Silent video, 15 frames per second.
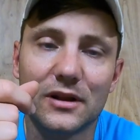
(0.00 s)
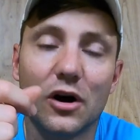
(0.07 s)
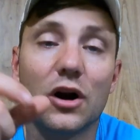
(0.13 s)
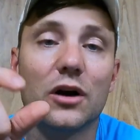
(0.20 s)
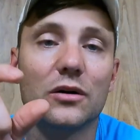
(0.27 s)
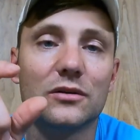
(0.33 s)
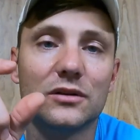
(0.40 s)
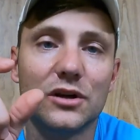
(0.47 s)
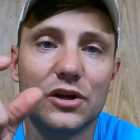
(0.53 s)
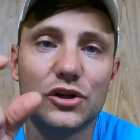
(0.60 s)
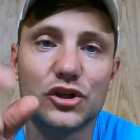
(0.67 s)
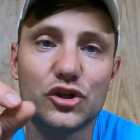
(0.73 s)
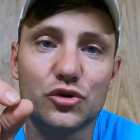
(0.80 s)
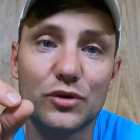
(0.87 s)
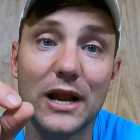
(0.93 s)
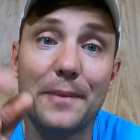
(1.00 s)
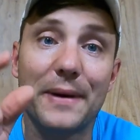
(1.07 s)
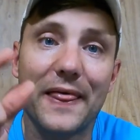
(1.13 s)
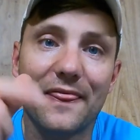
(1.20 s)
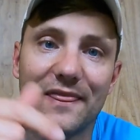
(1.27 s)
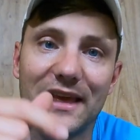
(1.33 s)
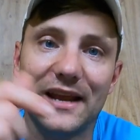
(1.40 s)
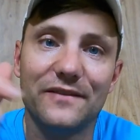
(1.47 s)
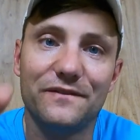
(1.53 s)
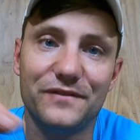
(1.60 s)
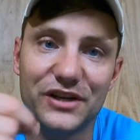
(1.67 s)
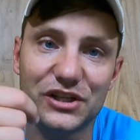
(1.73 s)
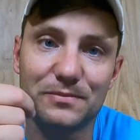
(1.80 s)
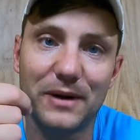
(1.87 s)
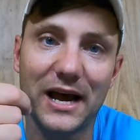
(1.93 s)
or shrimp and then
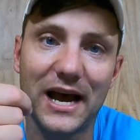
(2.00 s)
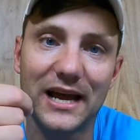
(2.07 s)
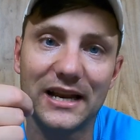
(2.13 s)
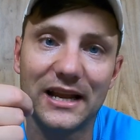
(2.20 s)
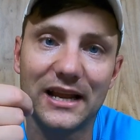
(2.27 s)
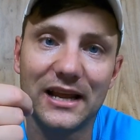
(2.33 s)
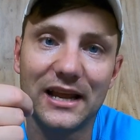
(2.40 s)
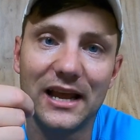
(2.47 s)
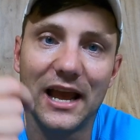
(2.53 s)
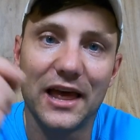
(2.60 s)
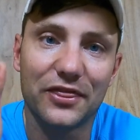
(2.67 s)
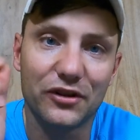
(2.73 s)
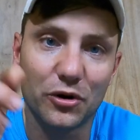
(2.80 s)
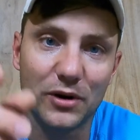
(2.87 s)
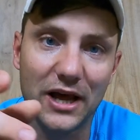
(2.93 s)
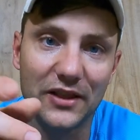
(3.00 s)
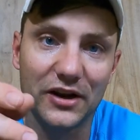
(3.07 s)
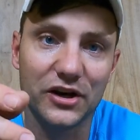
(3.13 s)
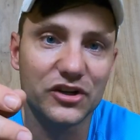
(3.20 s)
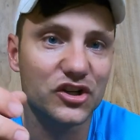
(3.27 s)
fish bite, and throw it out there.